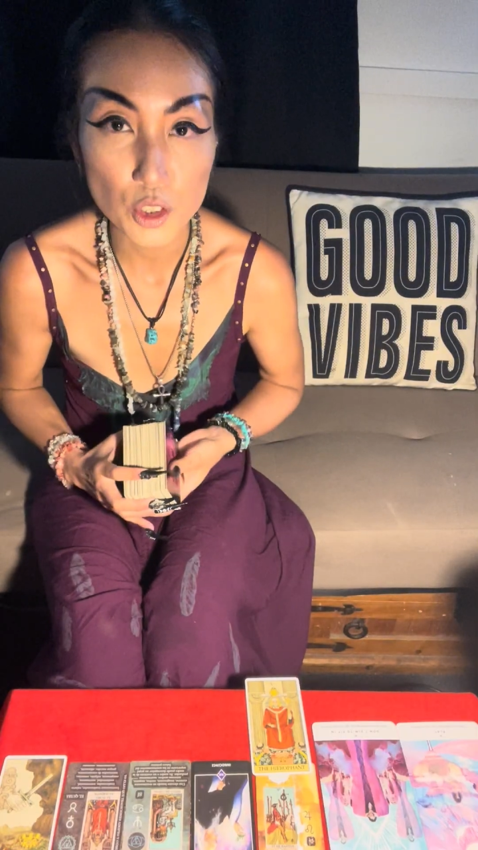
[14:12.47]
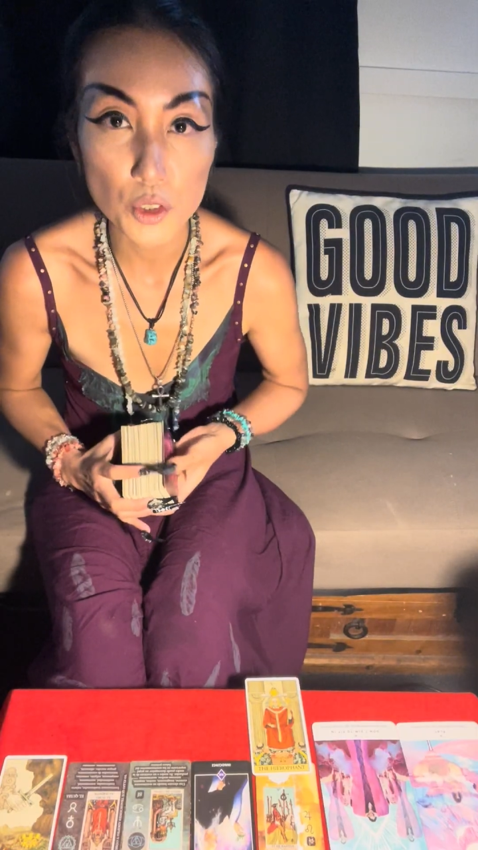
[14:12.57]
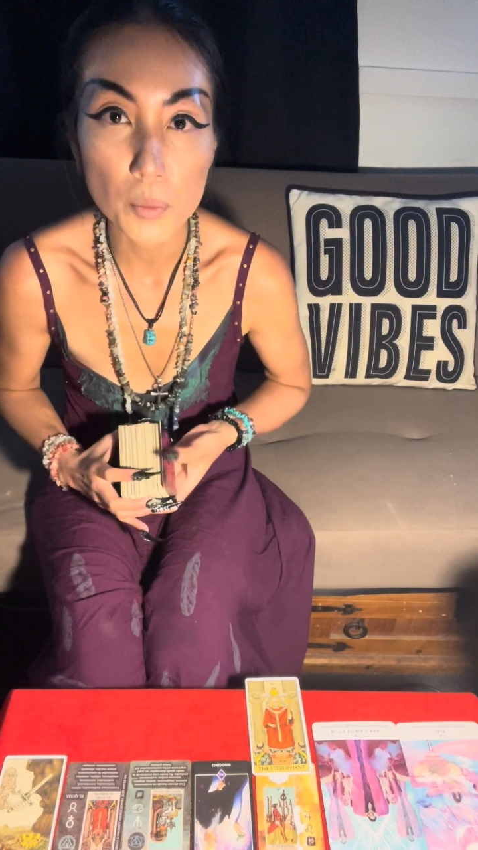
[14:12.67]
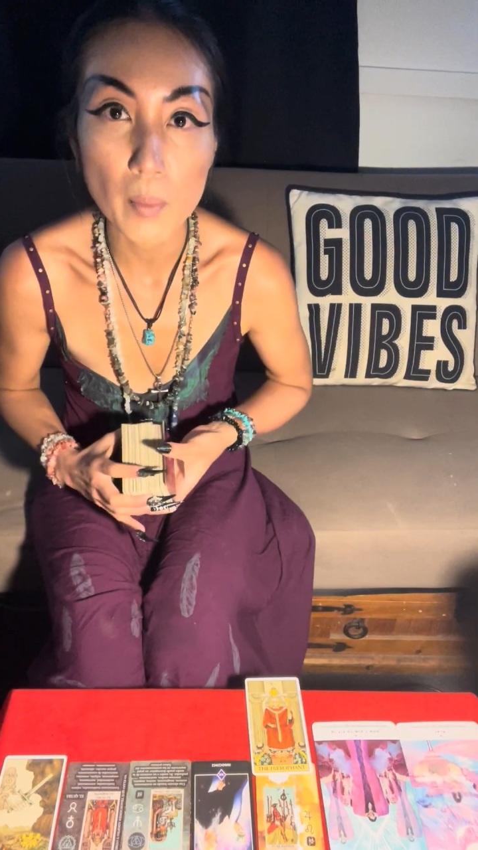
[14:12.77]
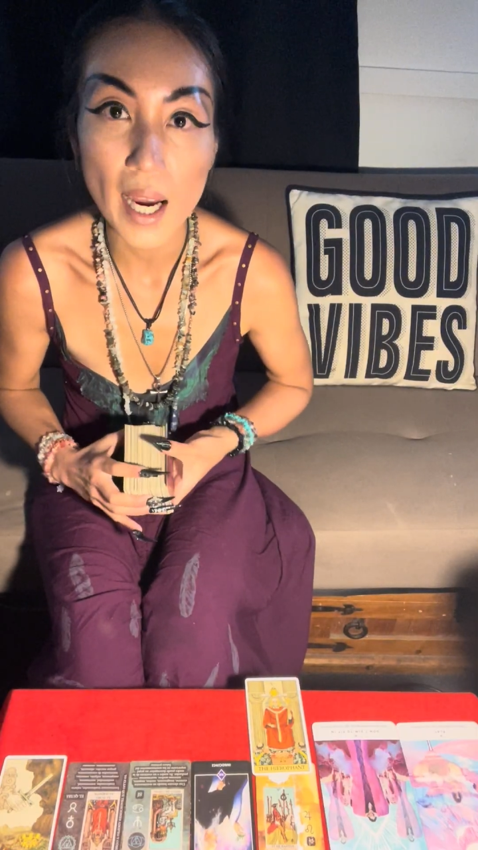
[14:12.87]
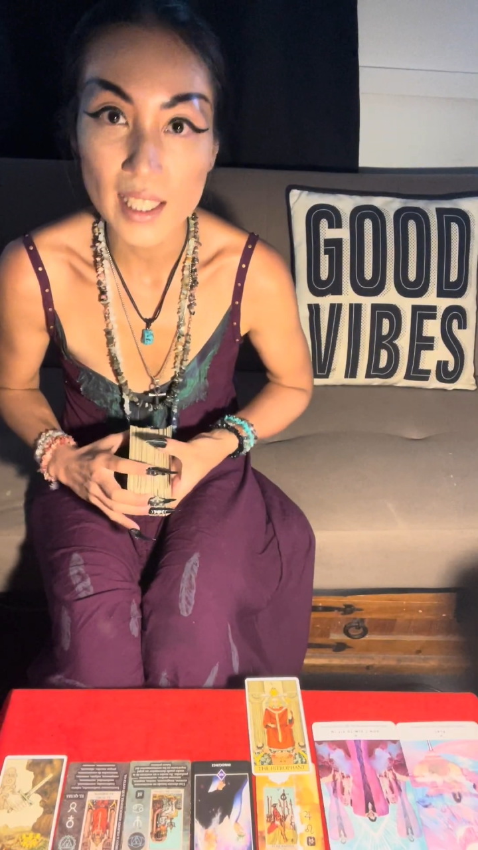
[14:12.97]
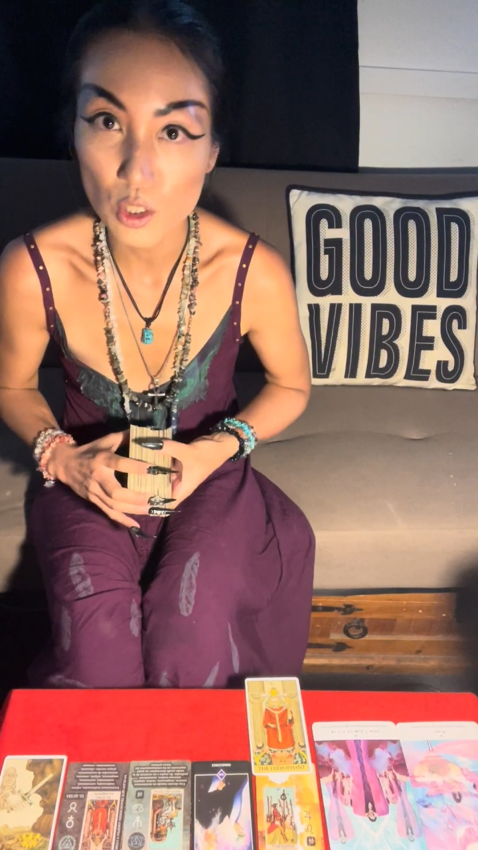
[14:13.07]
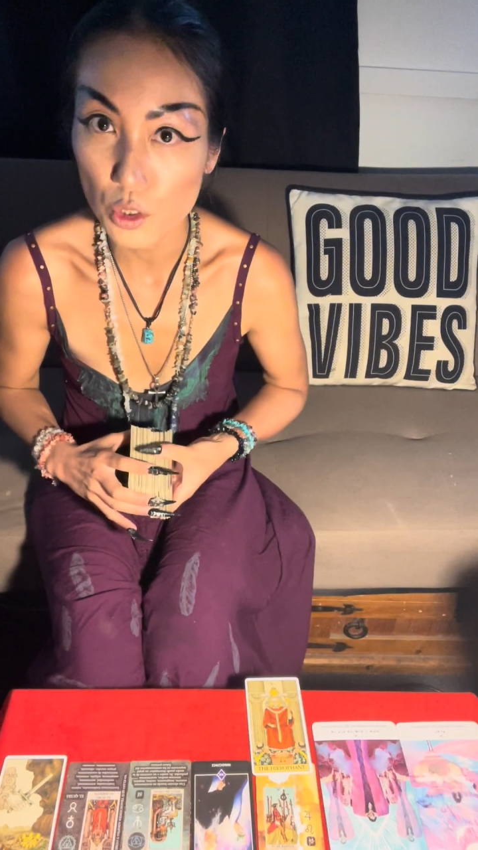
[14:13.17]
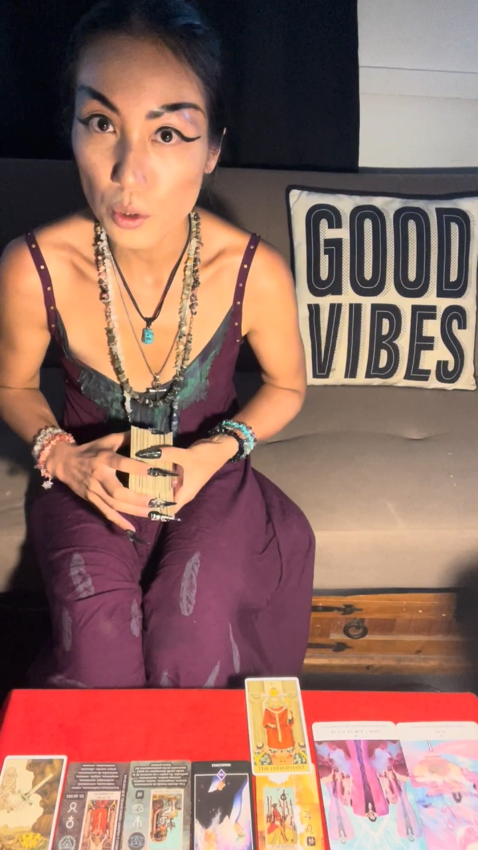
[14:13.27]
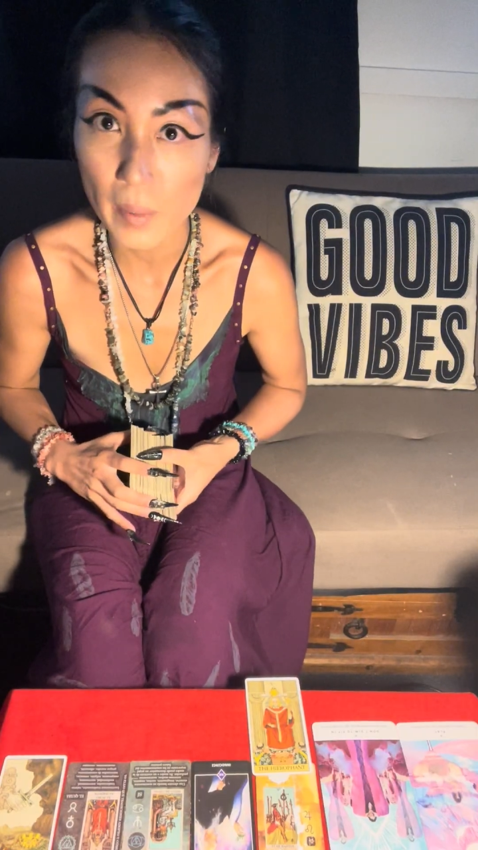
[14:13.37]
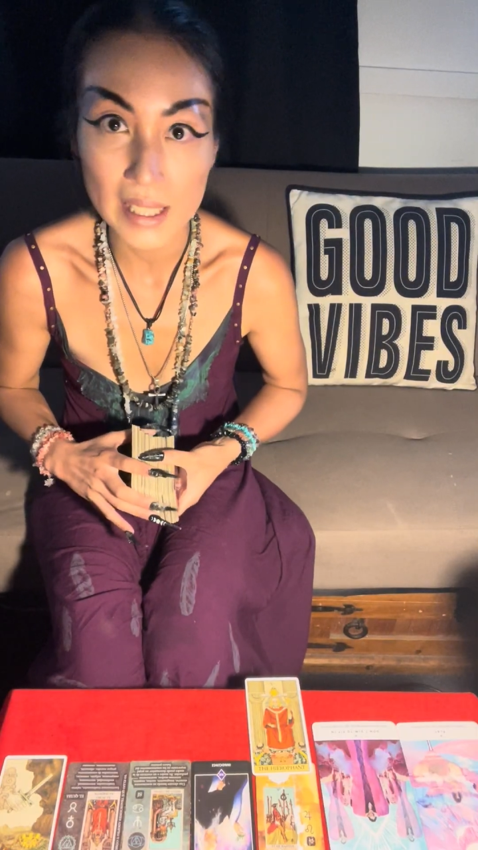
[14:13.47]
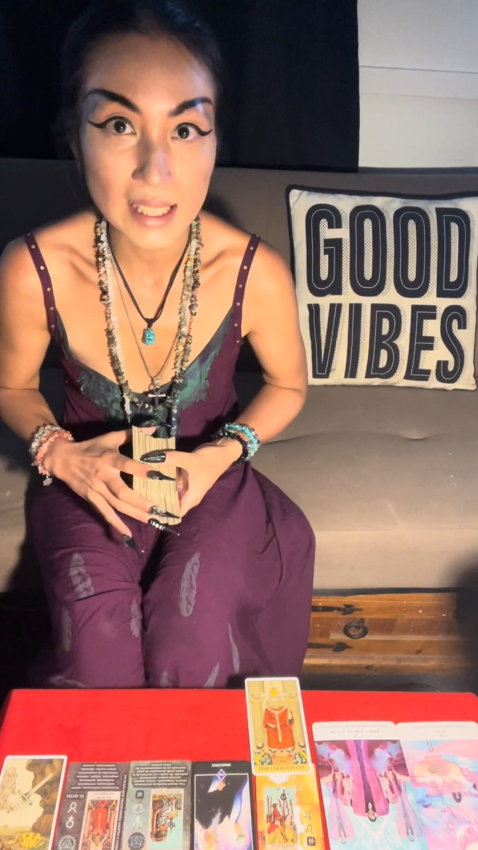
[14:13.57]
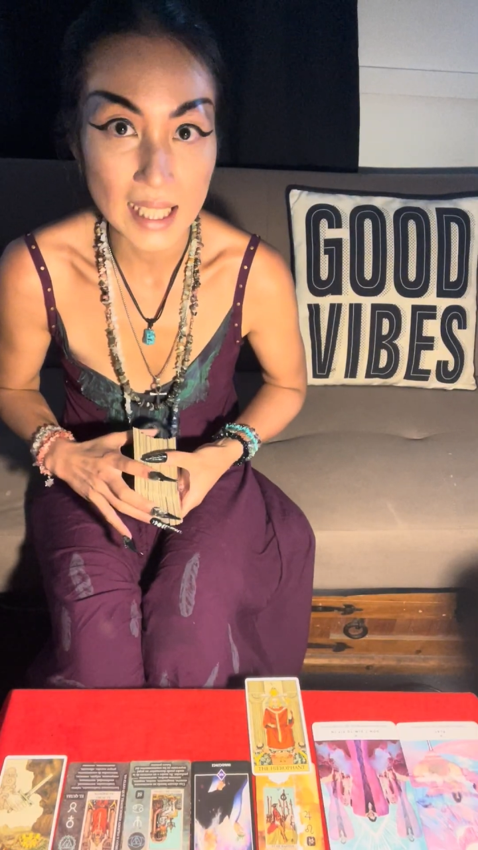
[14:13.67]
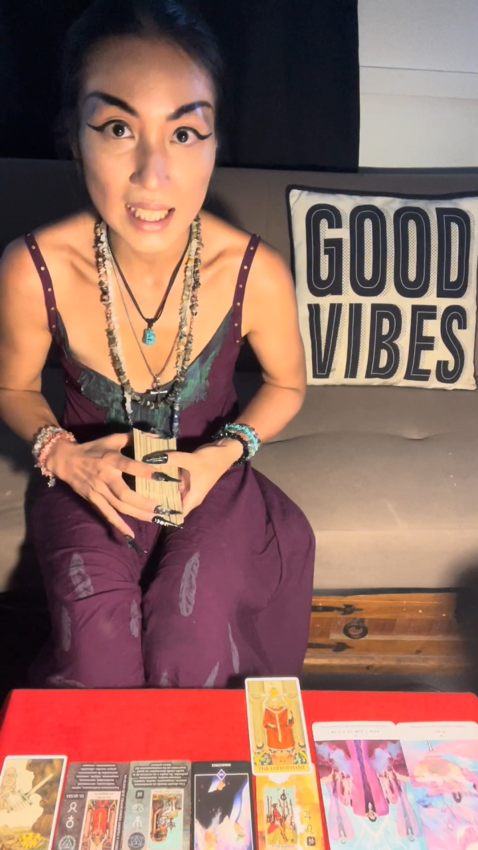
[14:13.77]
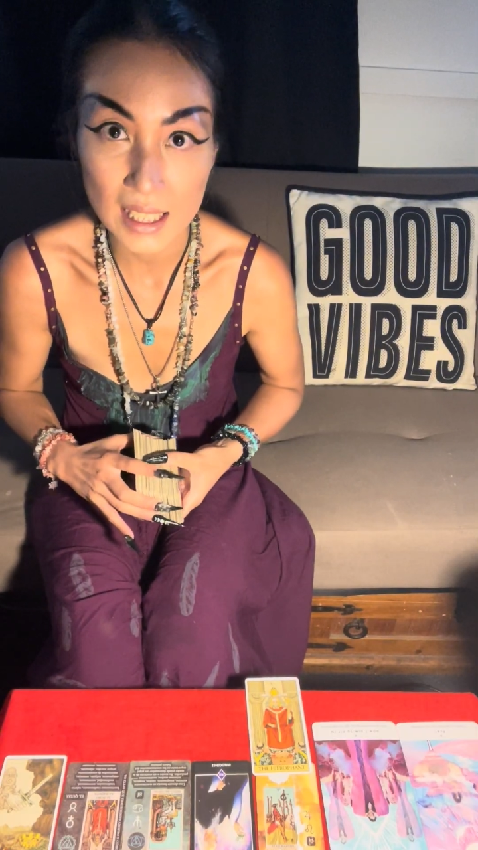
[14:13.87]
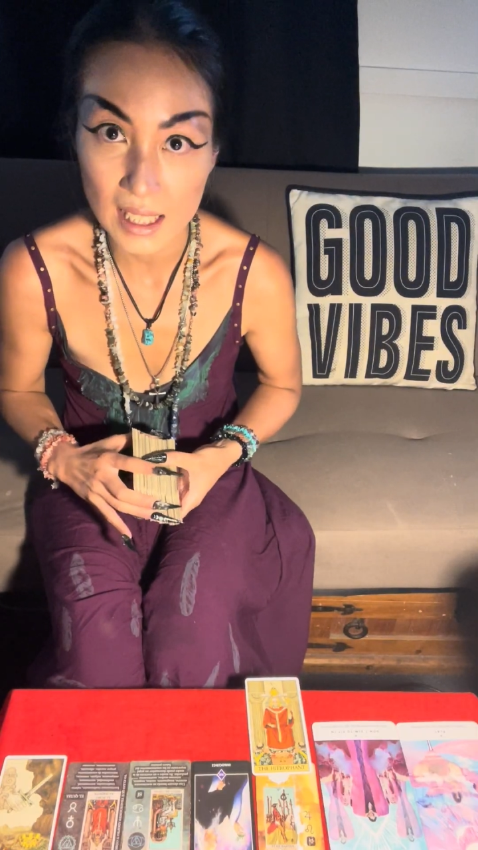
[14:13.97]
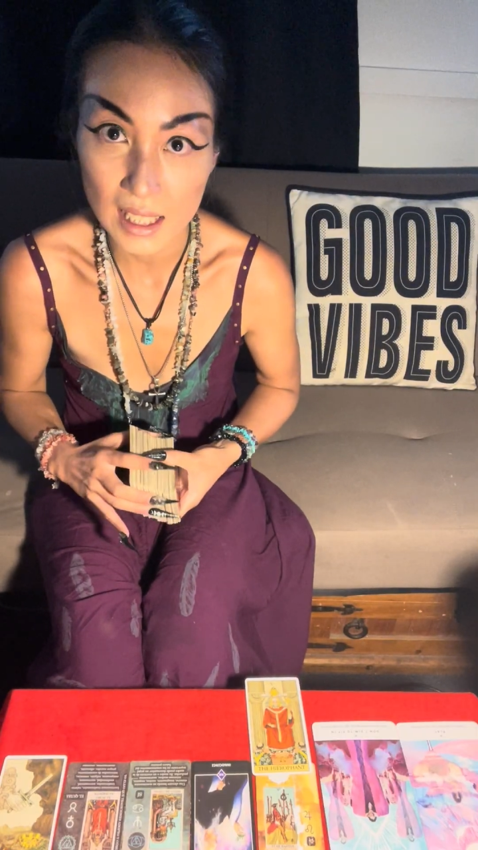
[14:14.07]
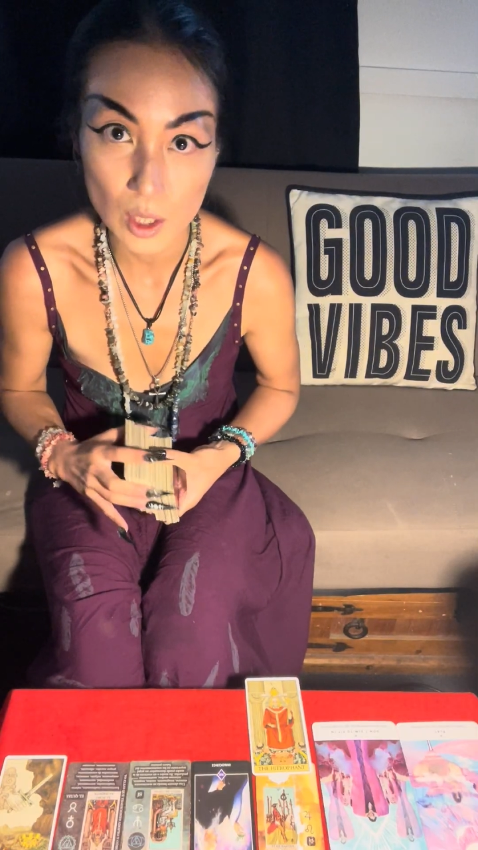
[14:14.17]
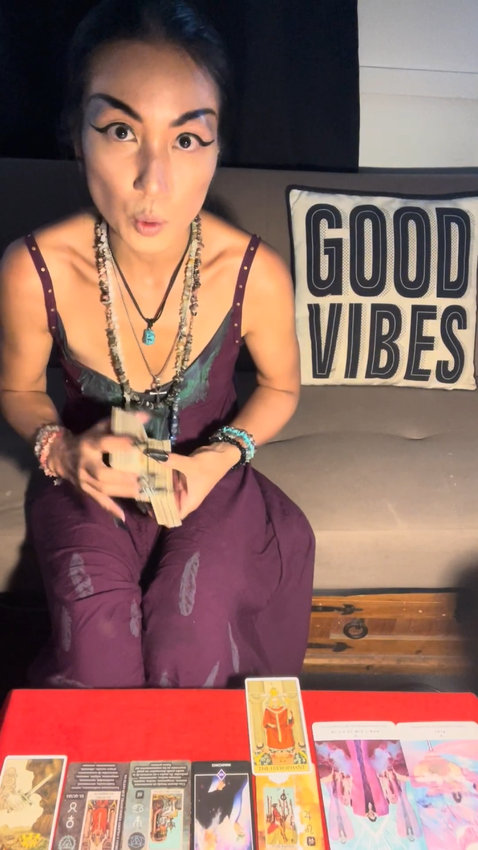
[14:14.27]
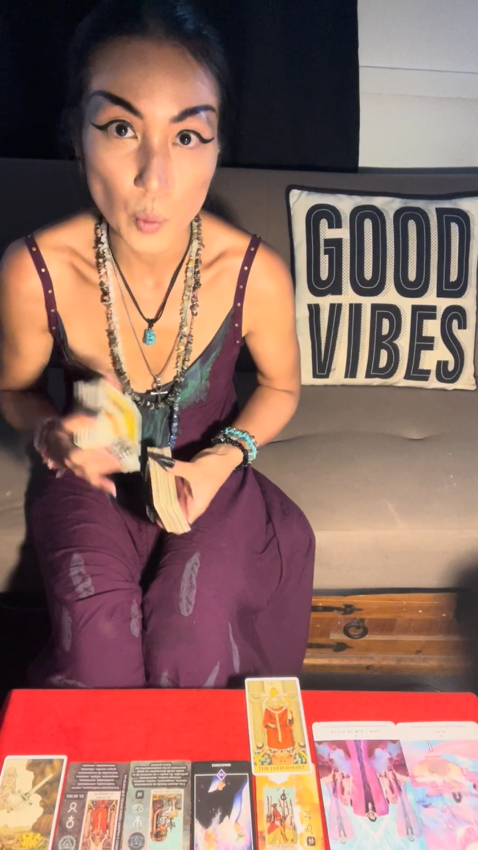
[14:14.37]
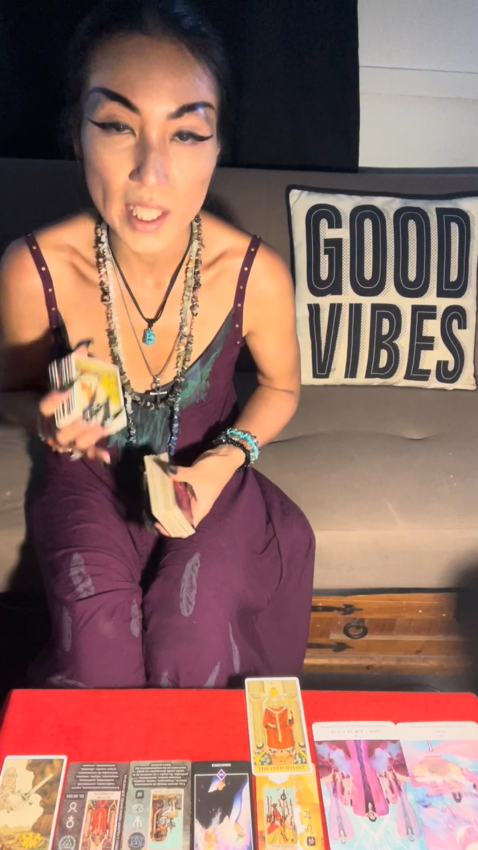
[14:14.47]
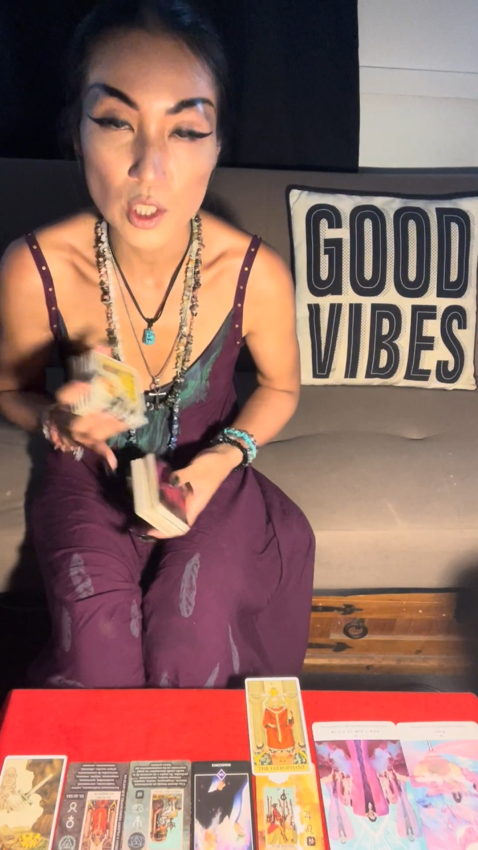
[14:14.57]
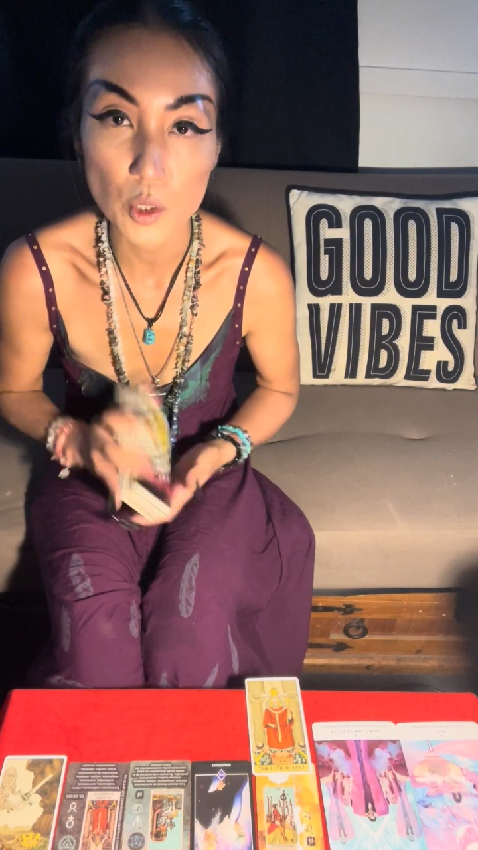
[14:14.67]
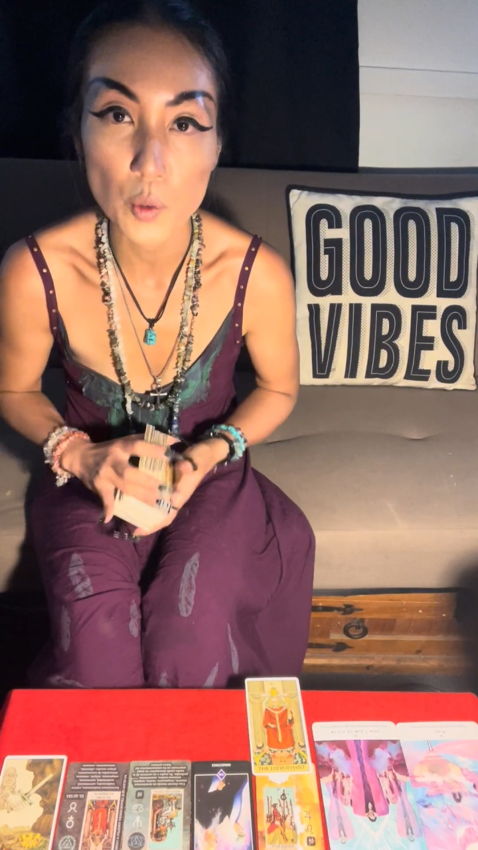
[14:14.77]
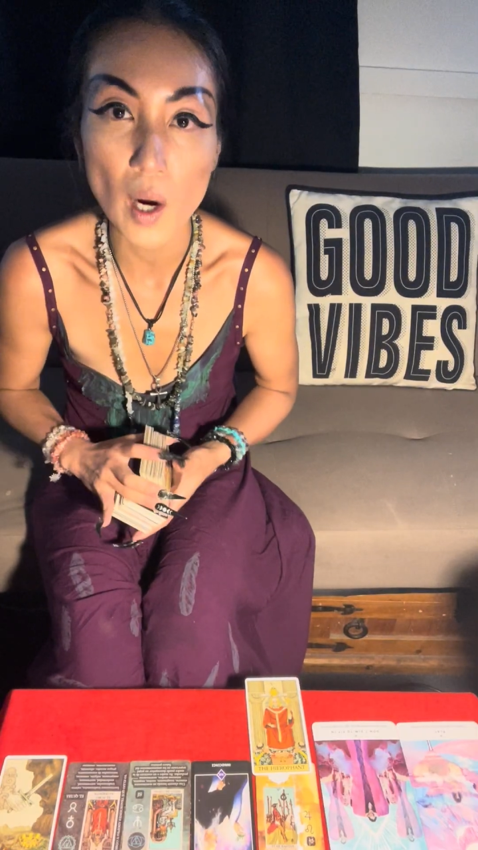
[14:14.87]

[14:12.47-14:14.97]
you might do meditations when you